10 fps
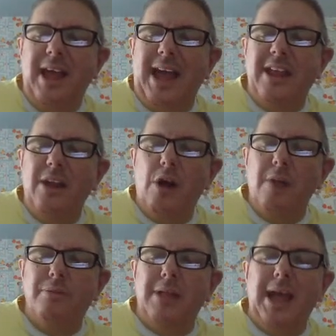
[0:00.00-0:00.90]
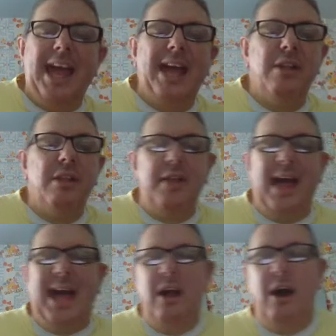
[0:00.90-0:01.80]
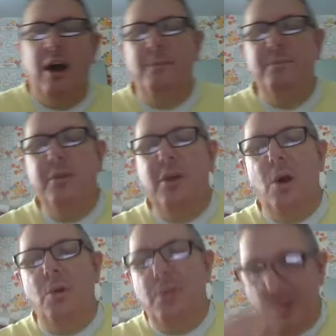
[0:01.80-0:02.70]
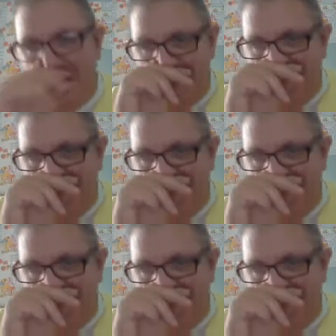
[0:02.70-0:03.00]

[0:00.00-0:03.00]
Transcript: And here are plans that um, go to